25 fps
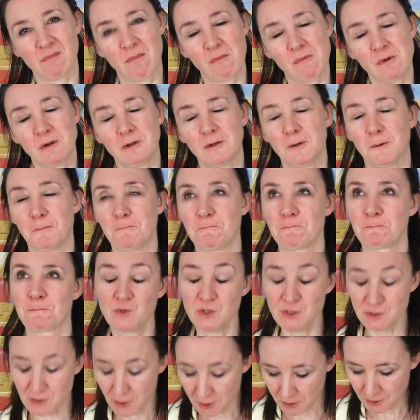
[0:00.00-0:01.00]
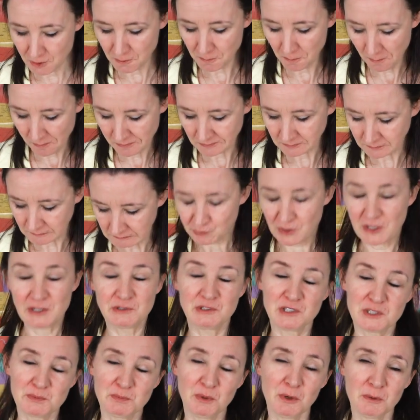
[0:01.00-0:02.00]
Oh, you know, I
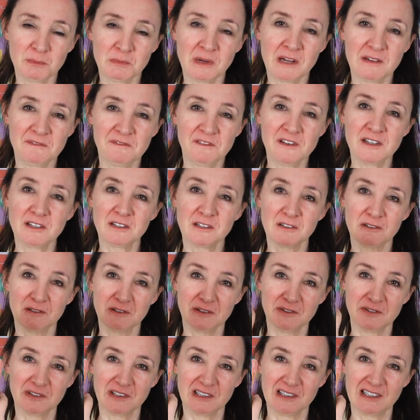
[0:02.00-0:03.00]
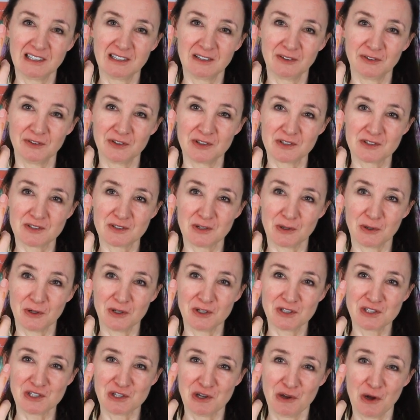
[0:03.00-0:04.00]
just put my finger on the lid on the sauce.